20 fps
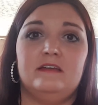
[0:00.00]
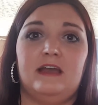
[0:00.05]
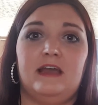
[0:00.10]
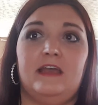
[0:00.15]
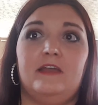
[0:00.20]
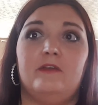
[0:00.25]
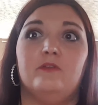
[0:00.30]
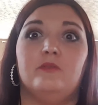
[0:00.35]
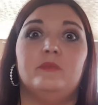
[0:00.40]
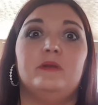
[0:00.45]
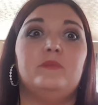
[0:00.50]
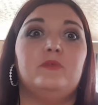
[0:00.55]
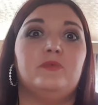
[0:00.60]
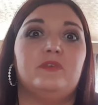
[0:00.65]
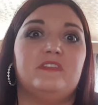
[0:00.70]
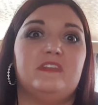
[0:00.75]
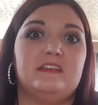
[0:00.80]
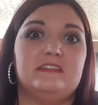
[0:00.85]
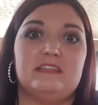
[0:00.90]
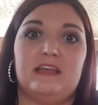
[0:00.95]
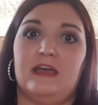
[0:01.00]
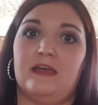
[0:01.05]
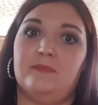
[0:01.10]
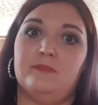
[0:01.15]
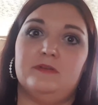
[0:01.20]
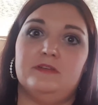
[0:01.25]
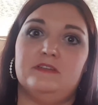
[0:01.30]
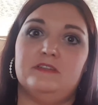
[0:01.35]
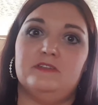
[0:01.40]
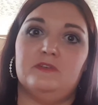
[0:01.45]
hey, remember when this
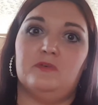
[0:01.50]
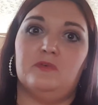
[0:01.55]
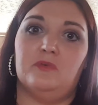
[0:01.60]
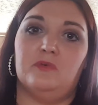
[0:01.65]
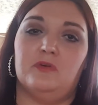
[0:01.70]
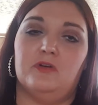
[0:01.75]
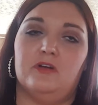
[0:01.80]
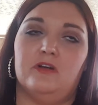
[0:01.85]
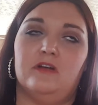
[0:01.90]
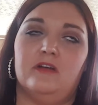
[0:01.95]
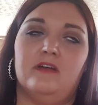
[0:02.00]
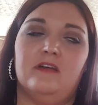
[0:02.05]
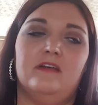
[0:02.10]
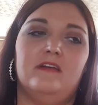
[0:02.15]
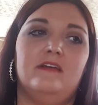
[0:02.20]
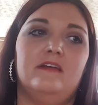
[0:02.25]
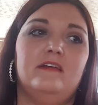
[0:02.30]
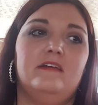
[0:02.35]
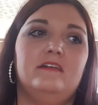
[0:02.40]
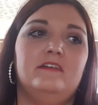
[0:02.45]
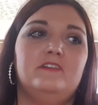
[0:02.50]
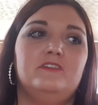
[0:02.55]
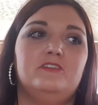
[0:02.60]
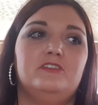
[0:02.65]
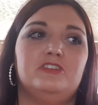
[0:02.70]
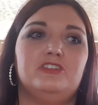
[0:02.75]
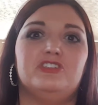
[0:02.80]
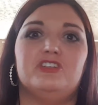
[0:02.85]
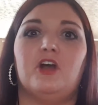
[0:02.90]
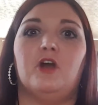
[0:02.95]
happened, or
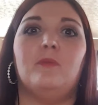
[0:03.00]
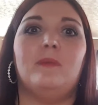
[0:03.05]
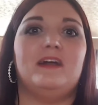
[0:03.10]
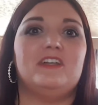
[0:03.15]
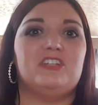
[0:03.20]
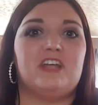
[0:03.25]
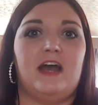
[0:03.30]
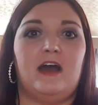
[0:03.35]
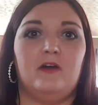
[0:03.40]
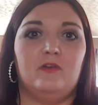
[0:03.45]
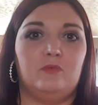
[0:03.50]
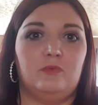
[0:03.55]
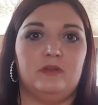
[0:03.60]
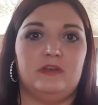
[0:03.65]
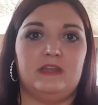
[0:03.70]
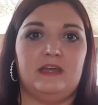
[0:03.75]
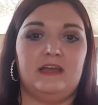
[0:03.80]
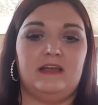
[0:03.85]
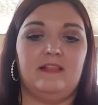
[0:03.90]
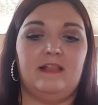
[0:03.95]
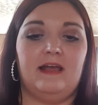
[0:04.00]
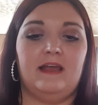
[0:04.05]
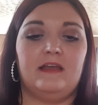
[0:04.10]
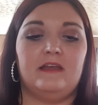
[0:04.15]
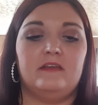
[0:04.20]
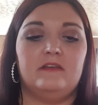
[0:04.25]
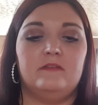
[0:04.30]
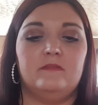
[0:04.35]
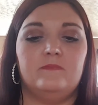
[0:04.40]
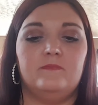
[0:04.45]
to show my child one day, like,
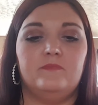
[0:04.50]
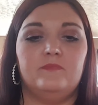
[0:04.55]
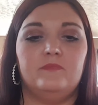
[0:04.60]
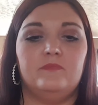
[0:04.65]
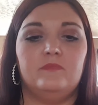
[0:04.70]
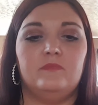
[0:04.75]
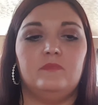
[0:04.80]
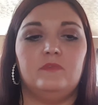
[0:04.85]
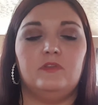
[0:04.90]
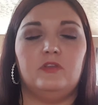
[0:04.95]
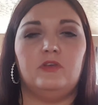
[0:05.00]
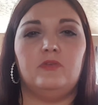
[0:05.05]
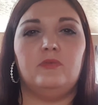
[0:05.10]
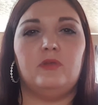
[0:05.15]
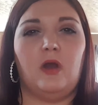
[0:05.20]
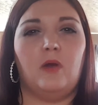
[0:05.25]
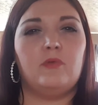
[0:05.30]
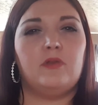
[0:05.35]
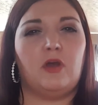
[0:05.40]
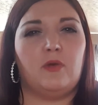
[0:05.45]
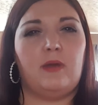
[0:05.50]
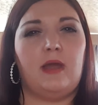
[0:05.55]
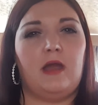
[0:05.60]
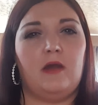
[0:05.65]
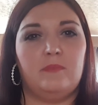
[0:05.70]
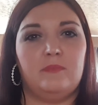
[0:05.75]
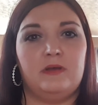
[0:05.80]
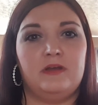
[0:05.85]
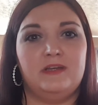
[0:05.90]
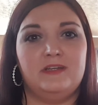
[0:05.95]
you don't know
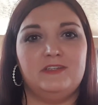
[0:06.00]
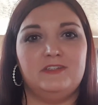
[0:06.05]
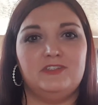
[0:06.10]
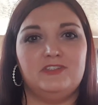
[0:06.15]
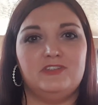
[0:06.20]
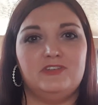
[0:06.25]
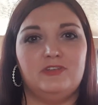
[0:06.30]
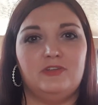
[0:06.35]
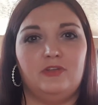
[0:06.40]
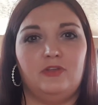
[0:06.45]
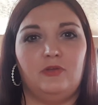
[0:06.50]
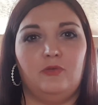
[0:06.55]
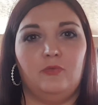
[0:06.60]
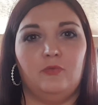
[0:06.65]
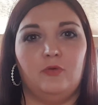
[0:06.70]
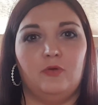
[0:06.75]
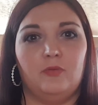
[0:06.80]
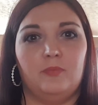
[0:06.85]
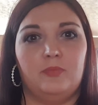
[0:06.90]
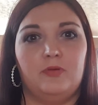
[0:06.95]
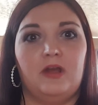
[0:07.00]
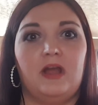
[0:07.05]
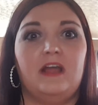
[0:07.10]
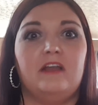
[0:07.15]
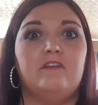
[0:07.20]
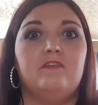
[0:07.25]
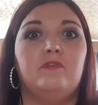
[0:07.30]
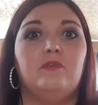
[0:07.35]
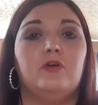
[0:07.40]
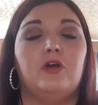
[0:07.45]
how much you were
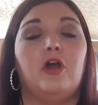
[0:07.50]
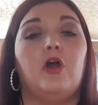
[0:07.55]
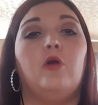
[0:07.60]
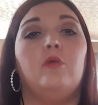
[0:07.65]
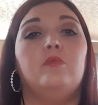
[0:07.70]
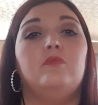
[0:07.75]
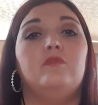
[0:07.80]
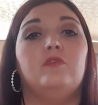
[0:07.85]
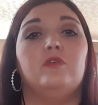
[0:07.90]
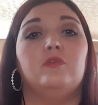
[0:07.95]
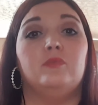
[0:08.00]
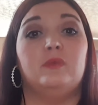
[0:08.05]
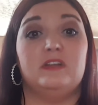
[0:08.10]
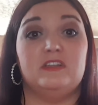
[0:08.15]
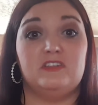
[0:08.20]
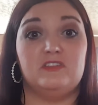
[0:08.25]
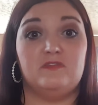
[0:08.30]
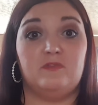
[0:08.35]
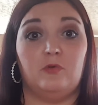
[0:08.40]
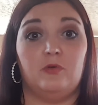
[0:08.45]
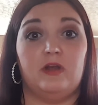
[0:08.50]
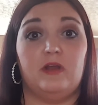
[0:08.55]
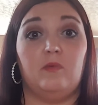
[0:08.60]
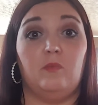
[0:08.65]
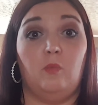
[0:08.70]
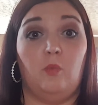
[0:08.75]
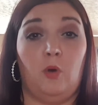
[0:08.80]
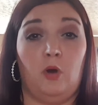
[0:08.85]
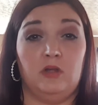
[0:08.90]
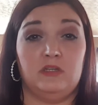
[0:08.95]
prayed for, hoped for, wished for,
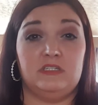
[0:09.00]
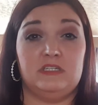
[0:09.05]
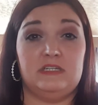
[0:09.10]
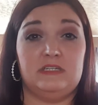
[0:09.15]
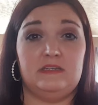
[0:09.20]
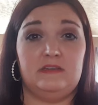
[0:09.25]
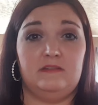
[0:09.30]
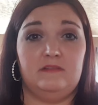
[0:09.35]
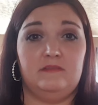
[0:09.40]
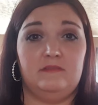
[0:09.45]
and wanted.